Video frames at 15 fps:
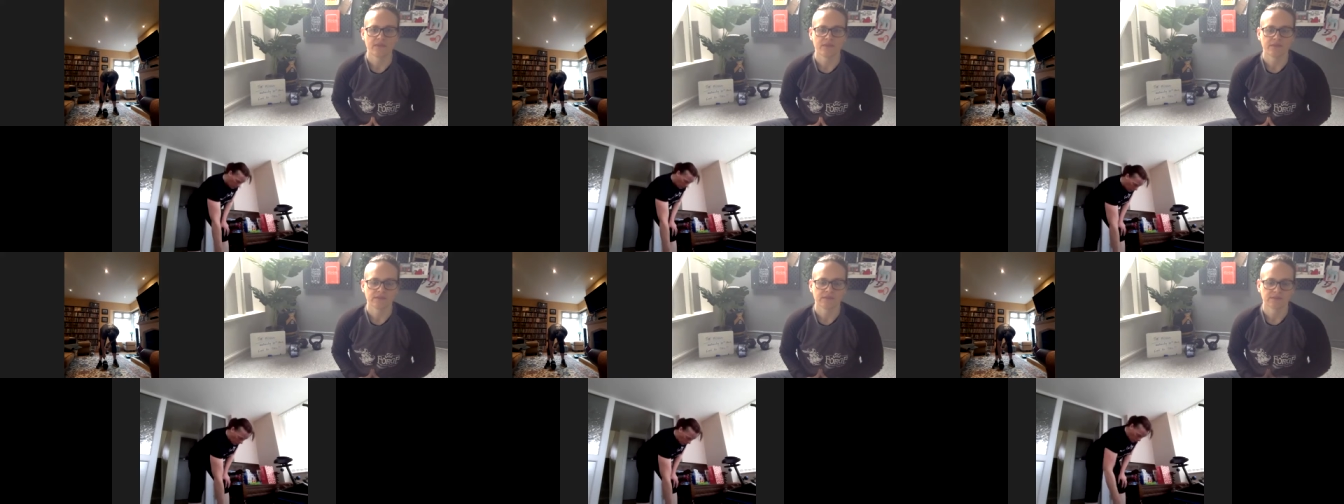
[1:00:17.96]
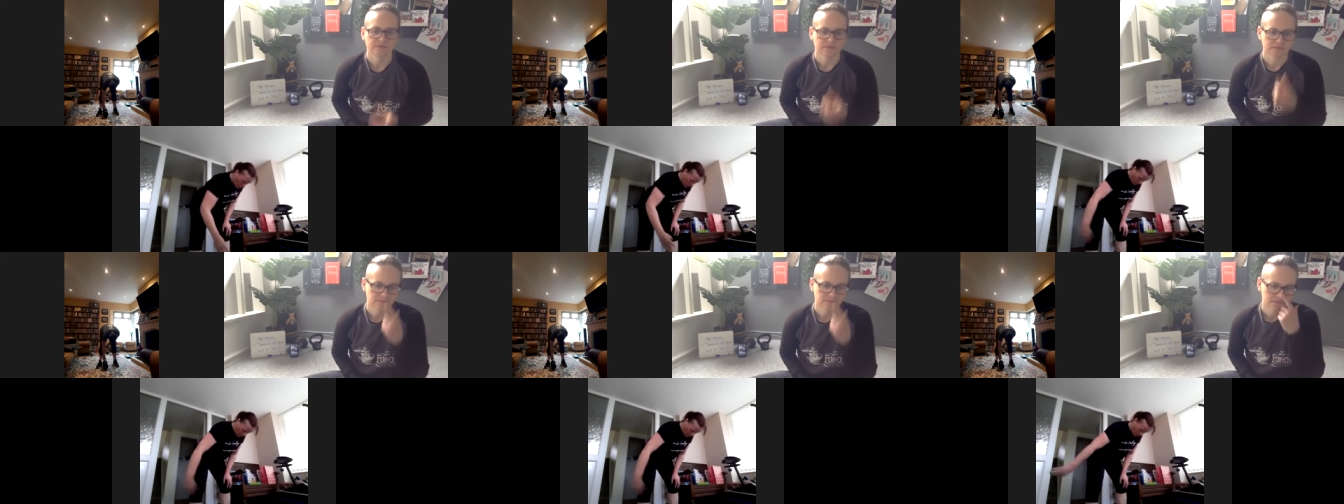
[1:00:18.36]
Right,
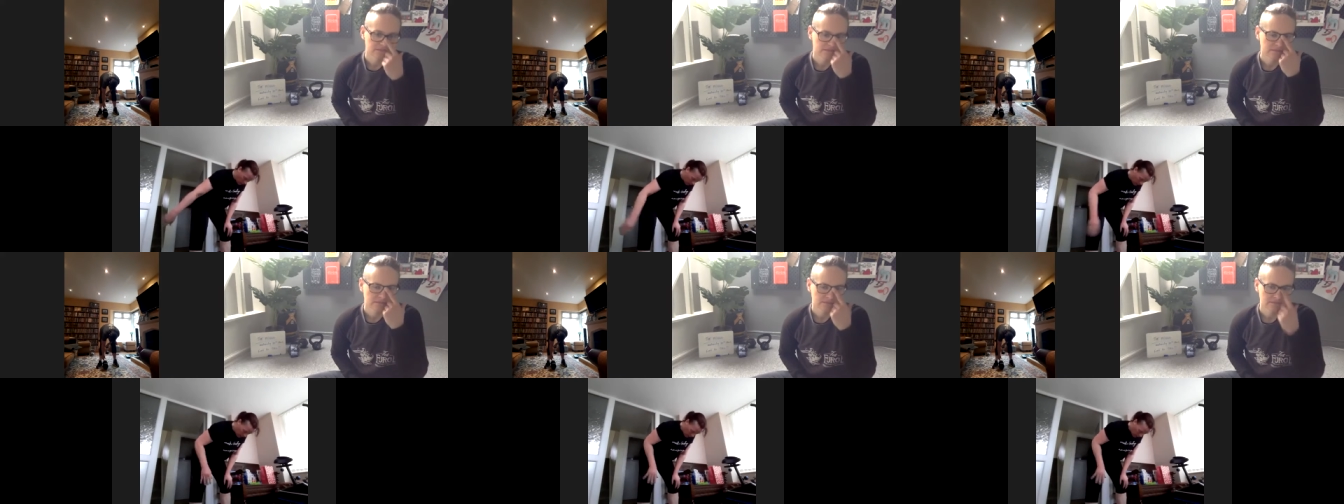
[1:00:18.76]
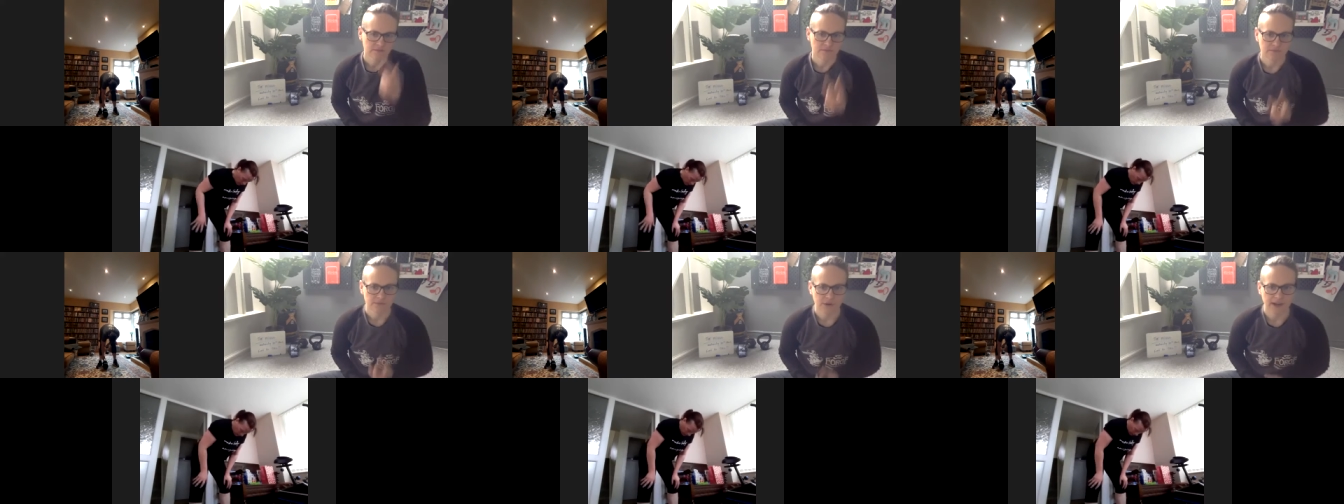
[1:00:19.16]

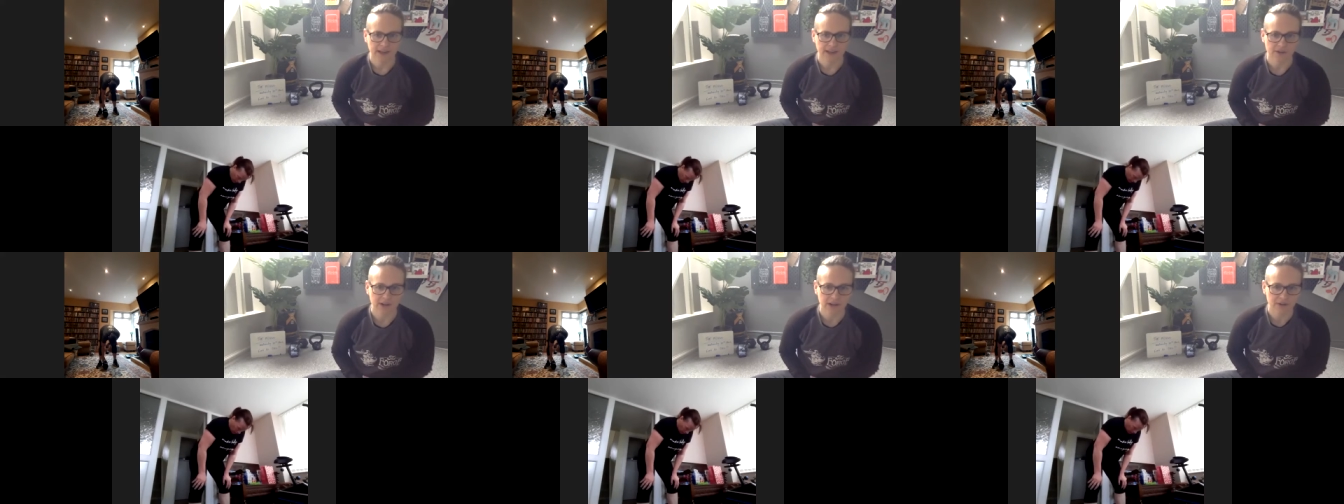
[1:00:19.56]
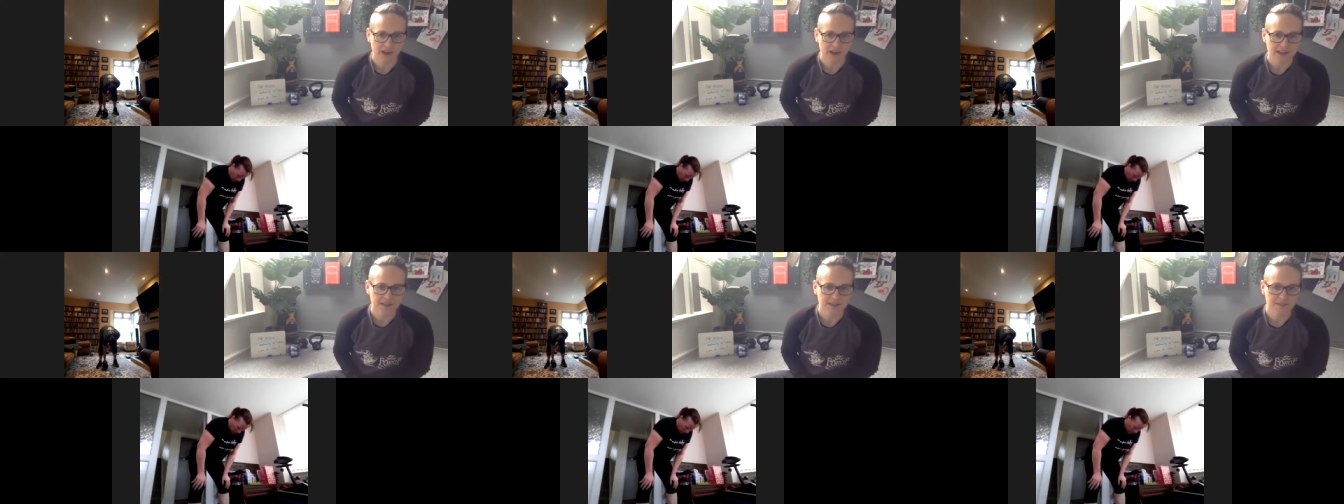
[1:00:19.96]
quick
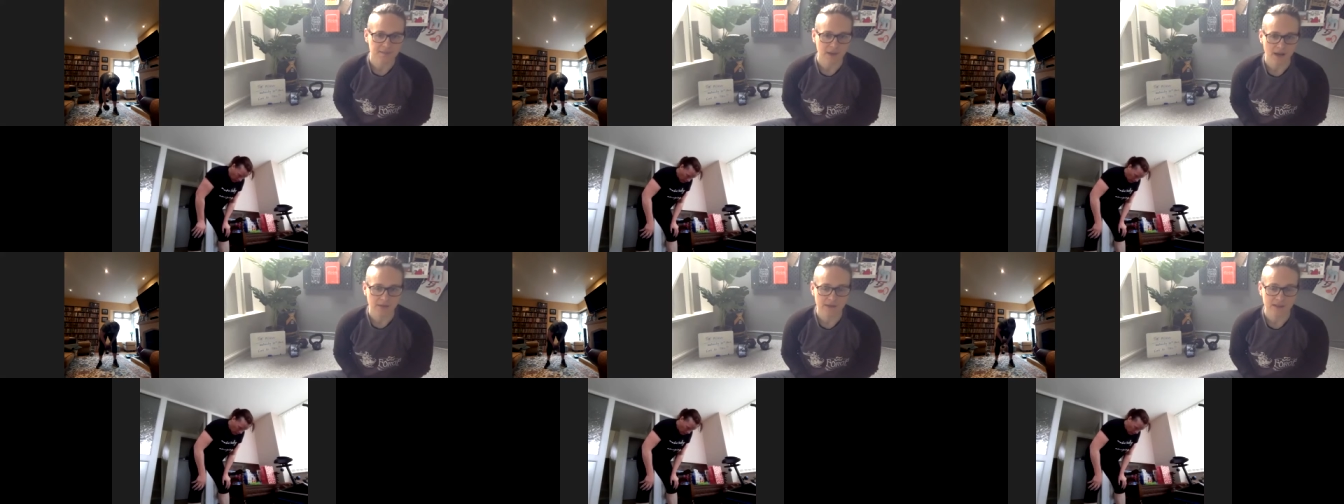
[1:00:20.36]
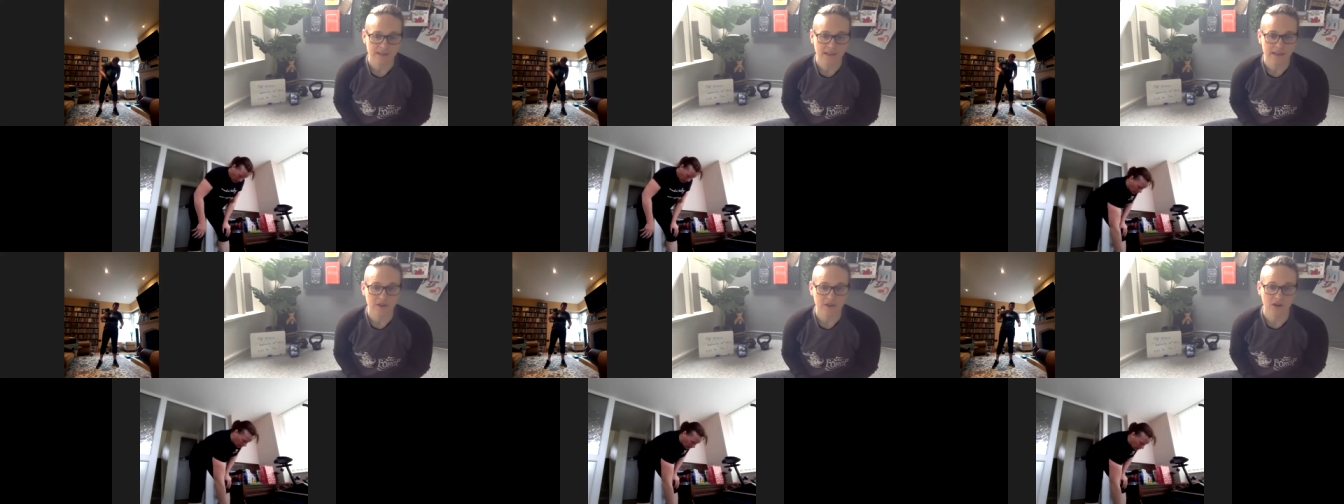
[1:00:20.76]
step, Pamela,
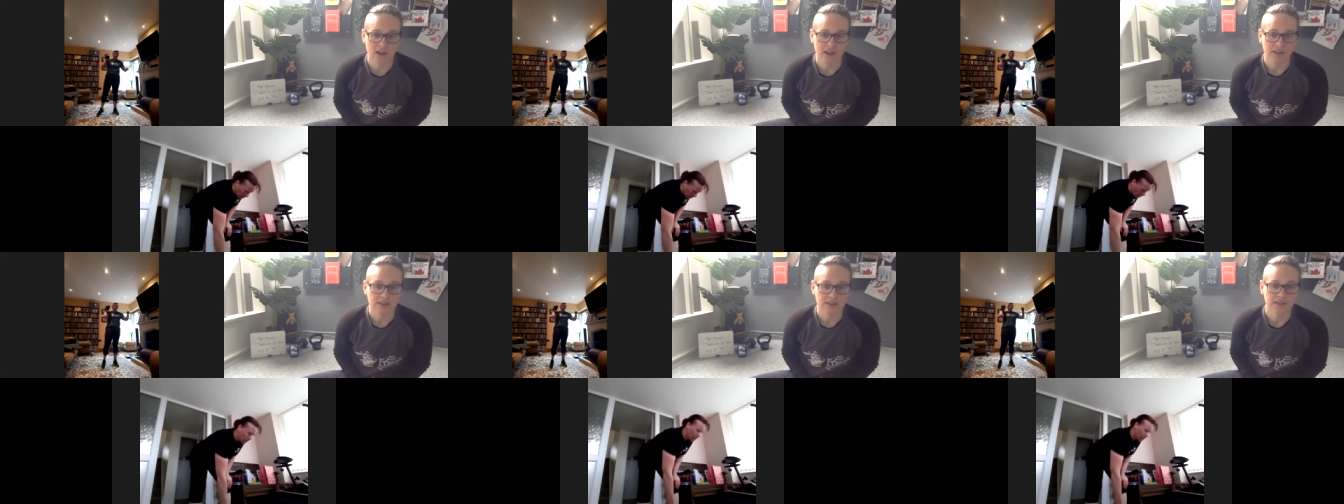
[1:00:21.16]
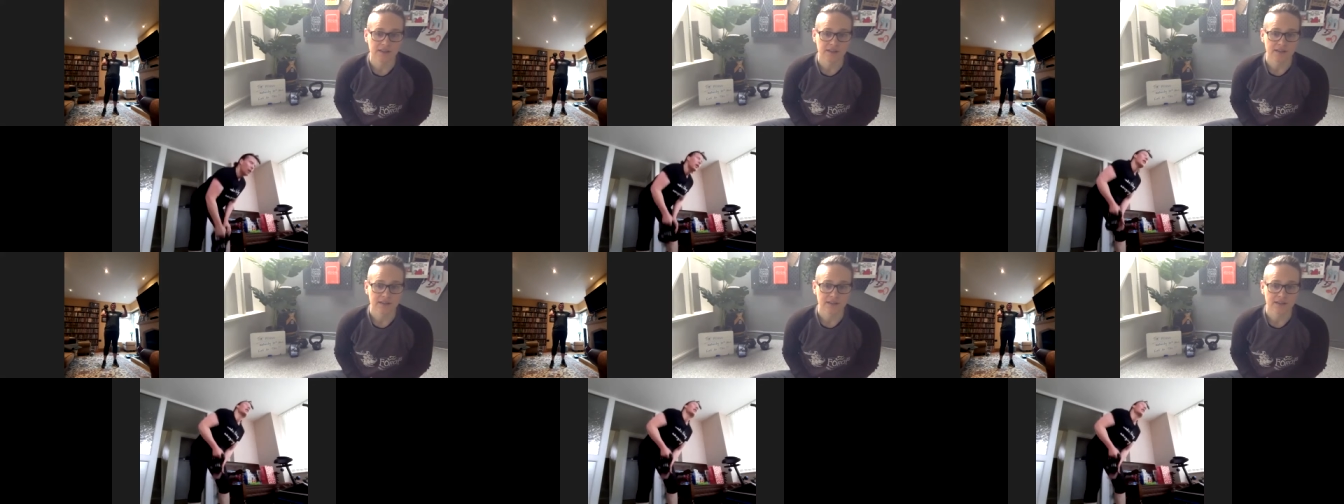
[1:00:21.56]
then you're in.